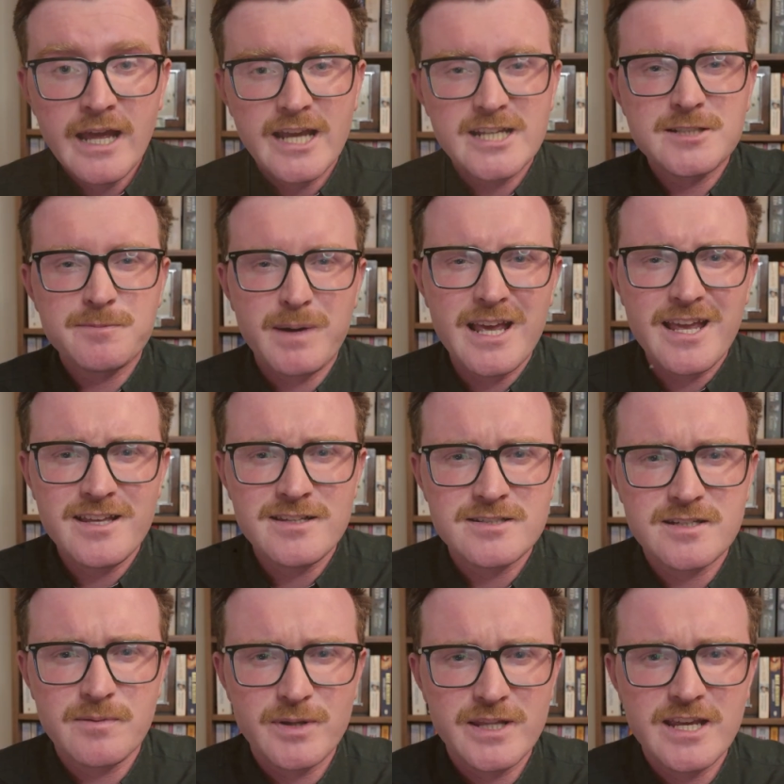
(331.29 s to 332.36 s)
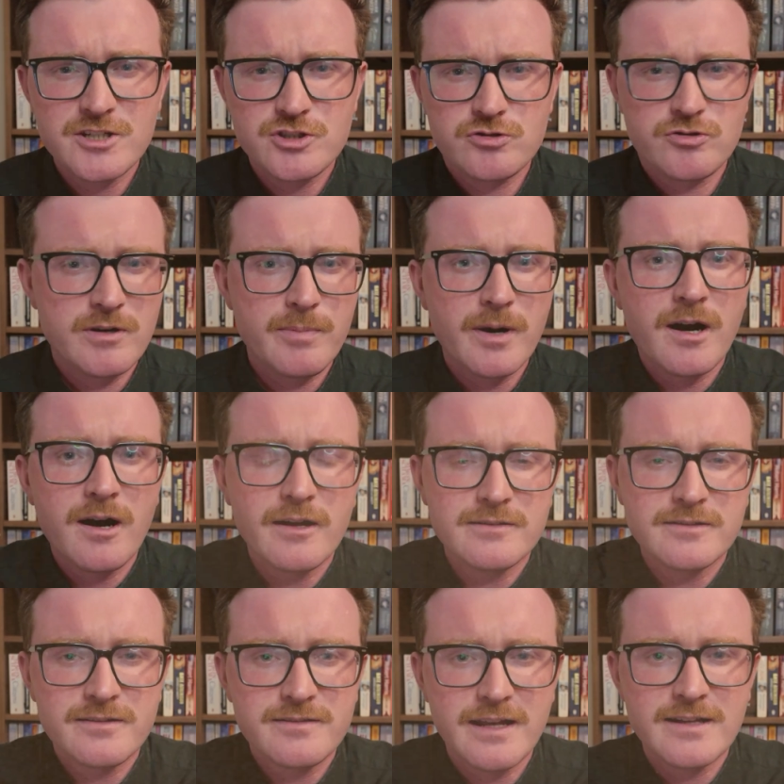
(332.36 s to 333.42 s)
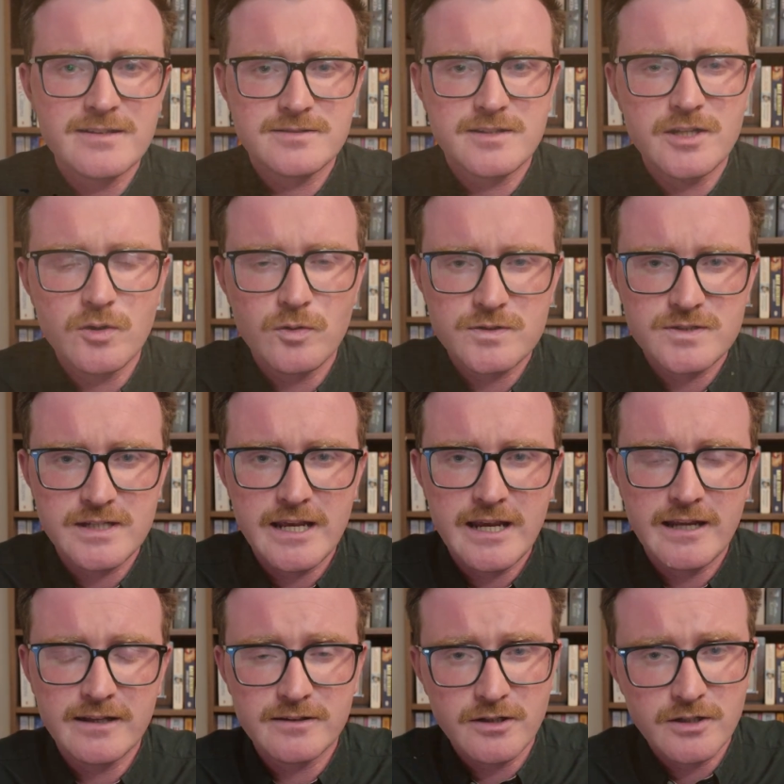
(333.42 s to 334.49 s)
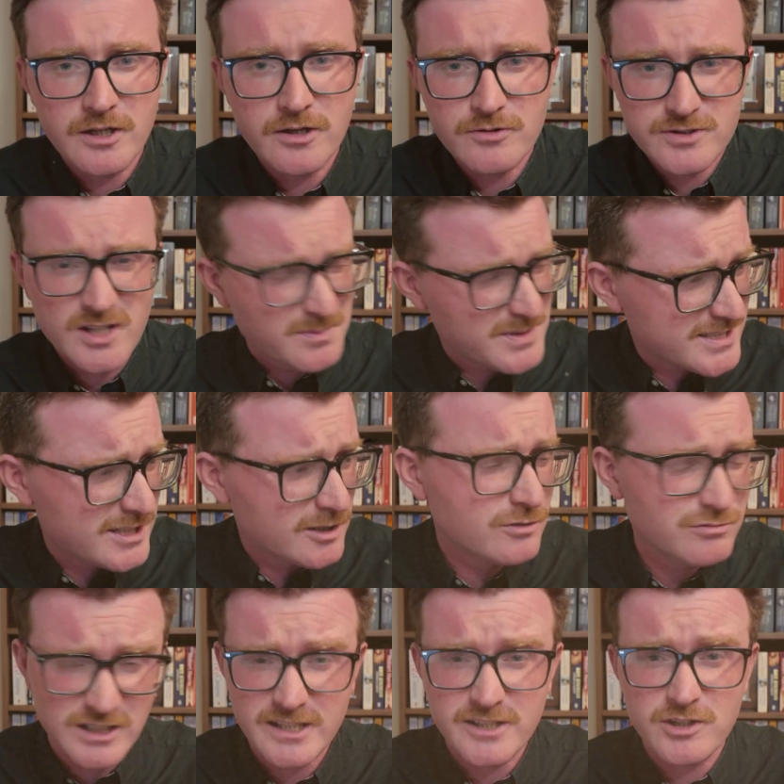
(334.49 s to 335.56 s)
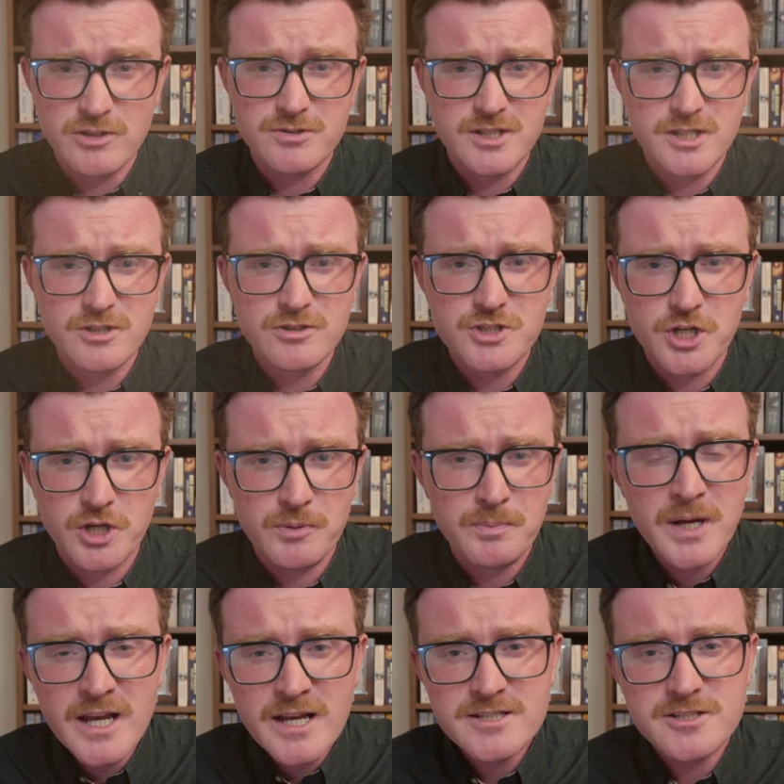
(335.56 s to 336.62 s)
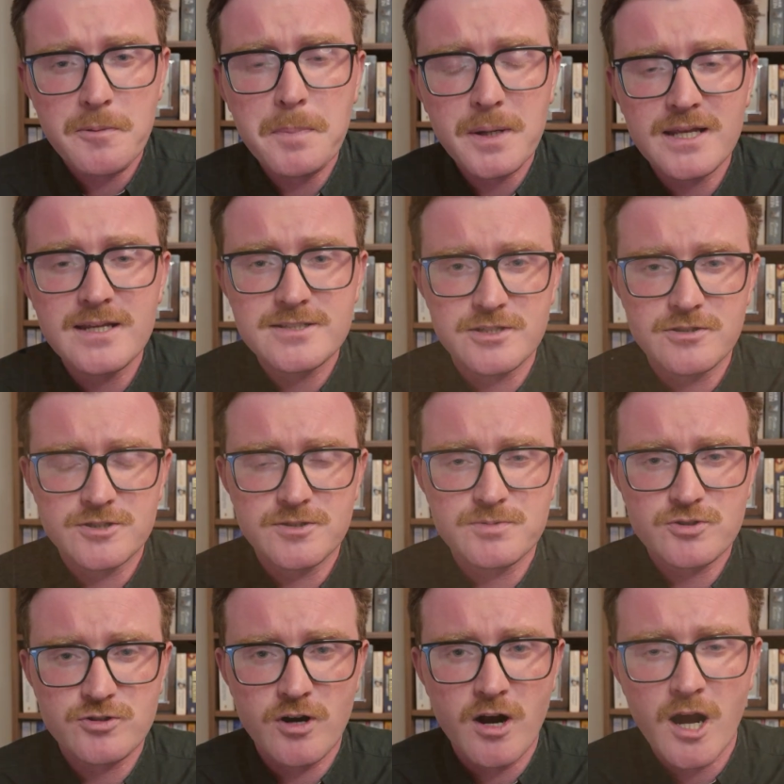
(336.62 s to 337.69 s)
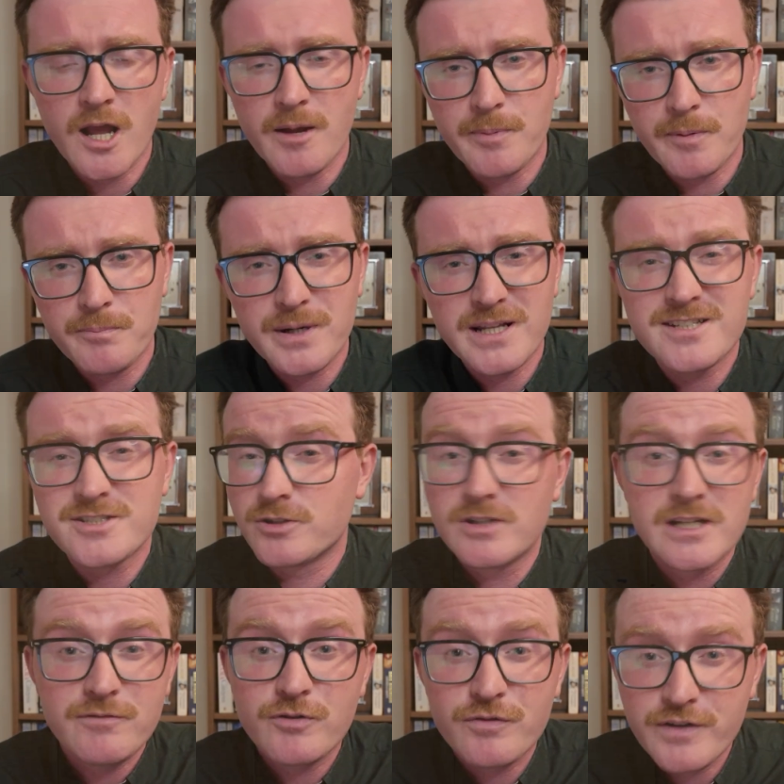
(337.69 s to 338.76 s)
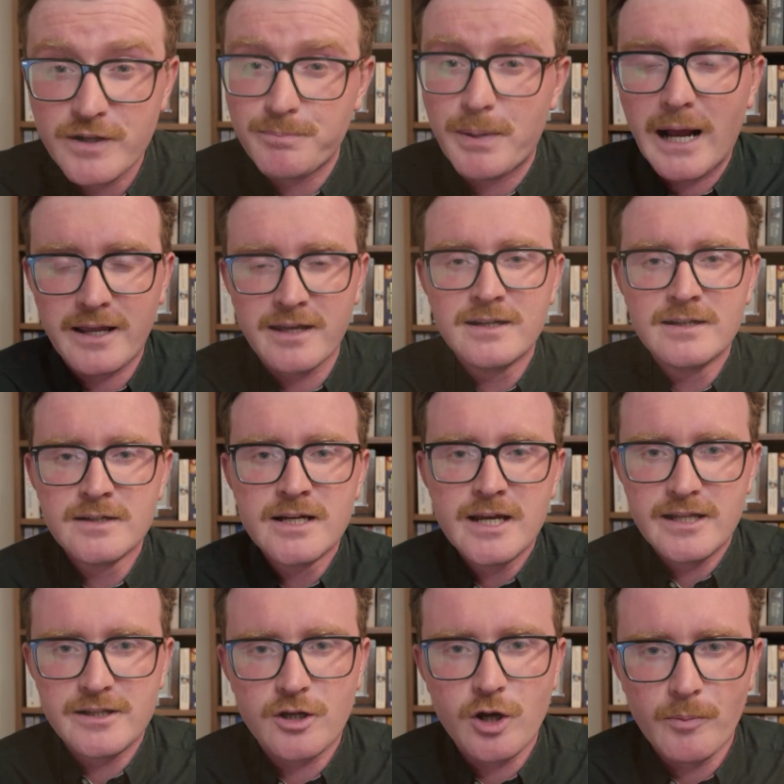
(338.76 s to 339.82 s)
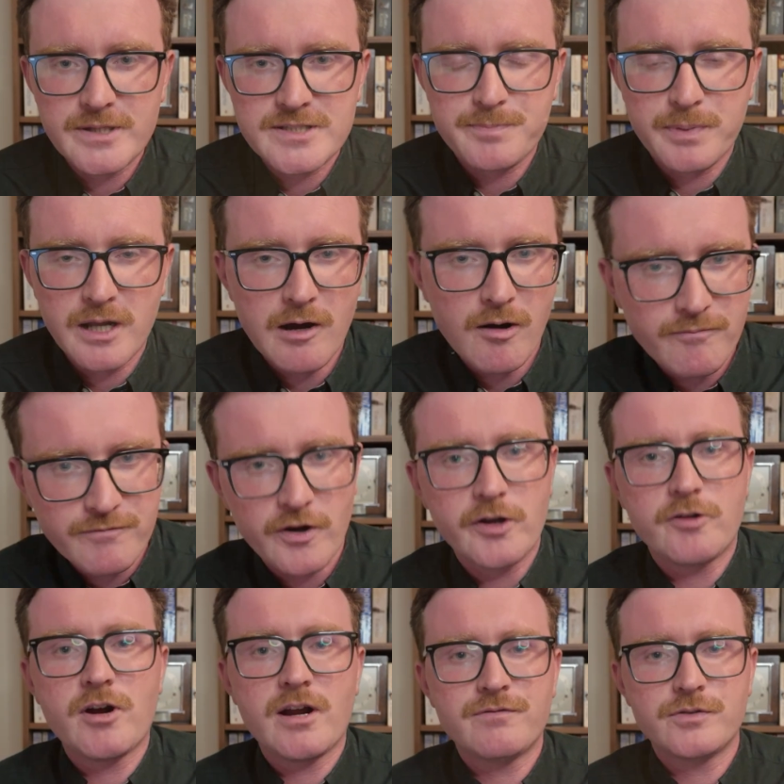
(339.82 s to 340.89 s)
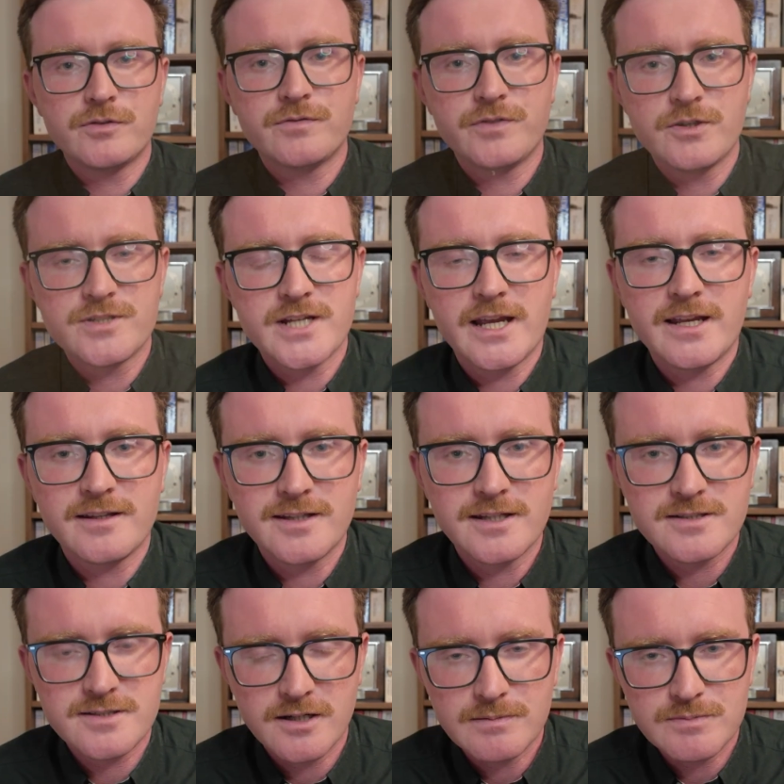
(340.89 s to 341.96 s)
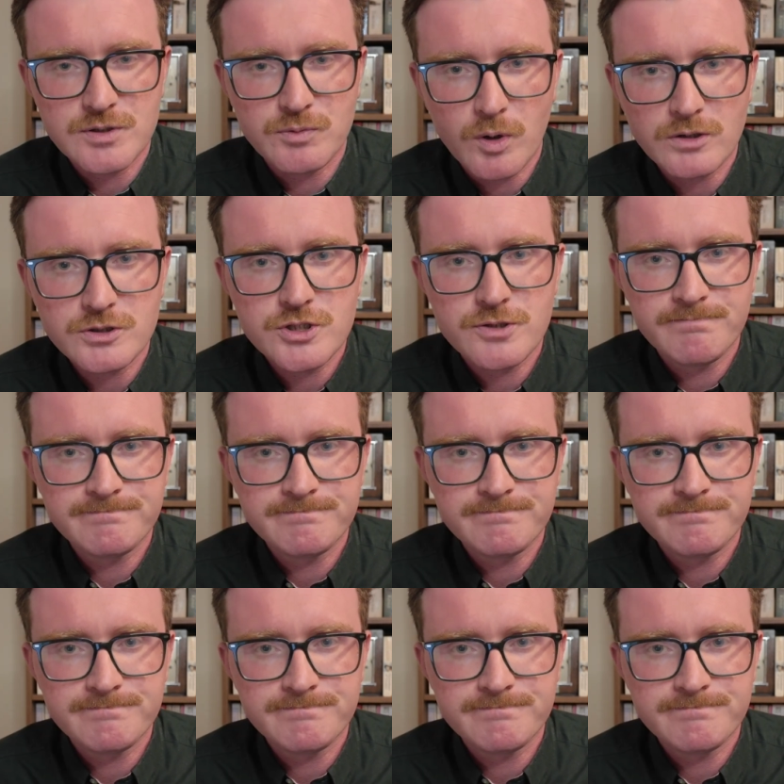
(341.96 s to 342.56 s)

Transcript: explains some of the history behind the things that you're seeing in the news. I'm still really new to YouTube, so please do subscribe and please do leave your feedback in the comments below. I'm very grateful for you taking the time to watch.